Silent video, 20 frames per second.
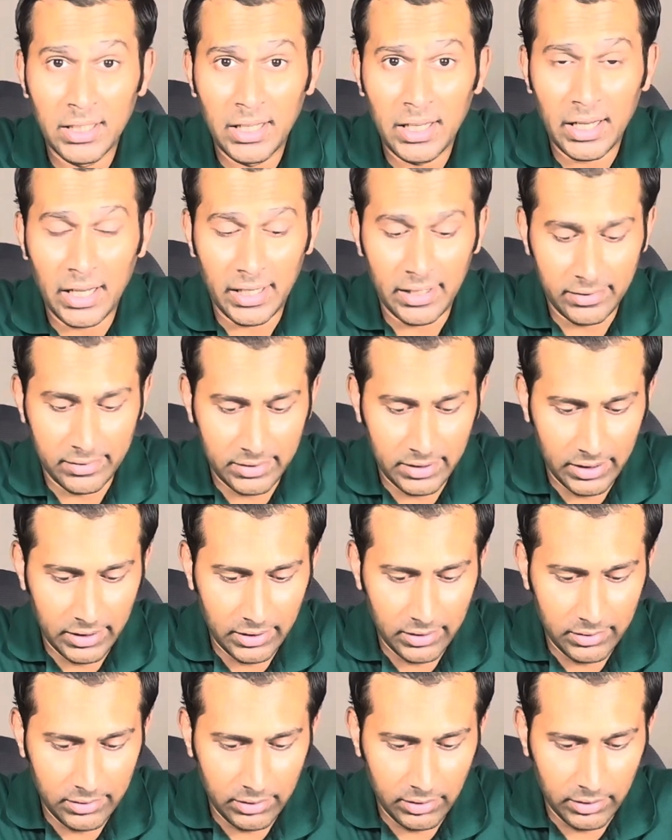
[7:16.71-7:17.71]
as there
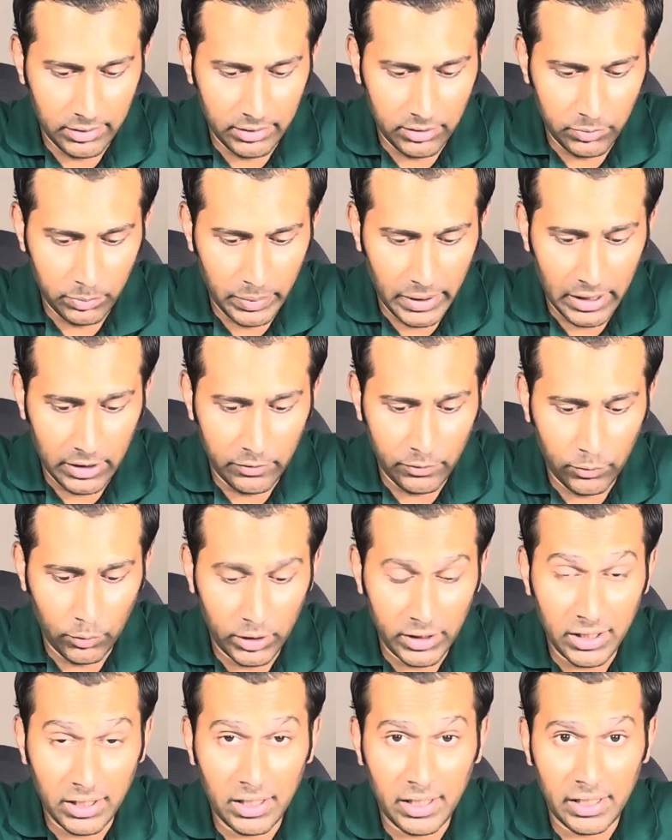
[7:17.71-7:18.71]
is respect
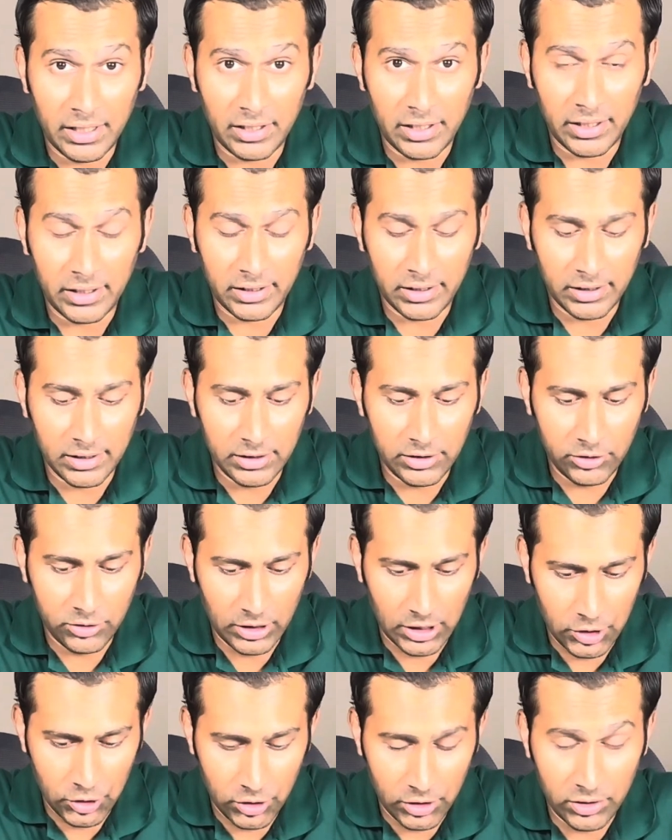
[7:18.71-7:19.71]
for hierarchical
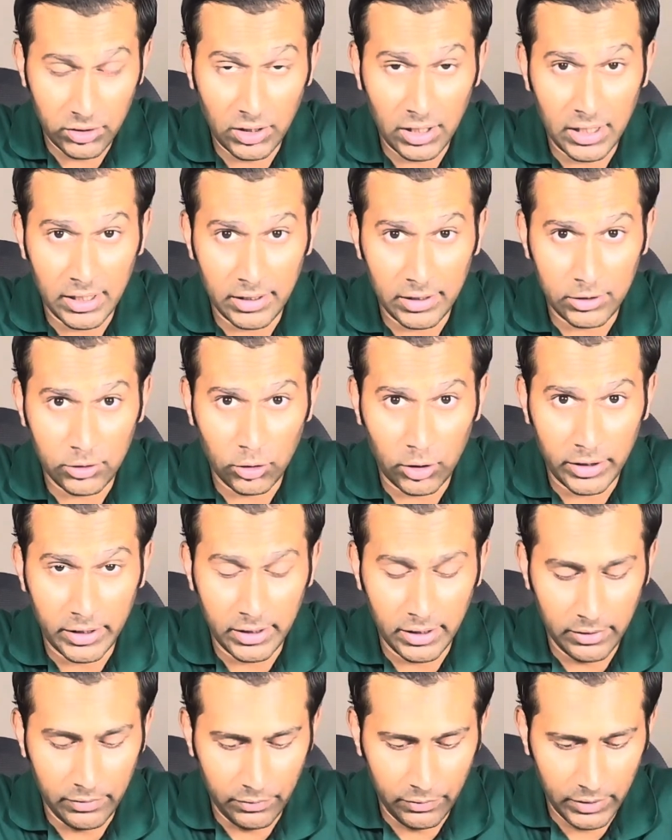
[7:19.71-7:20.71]
structures and
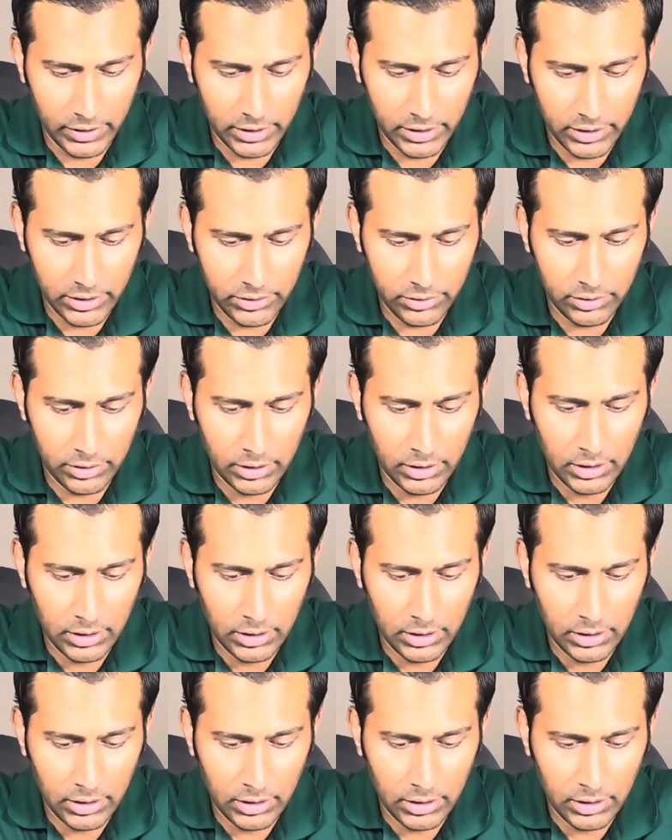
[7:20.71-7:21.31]
authority figures.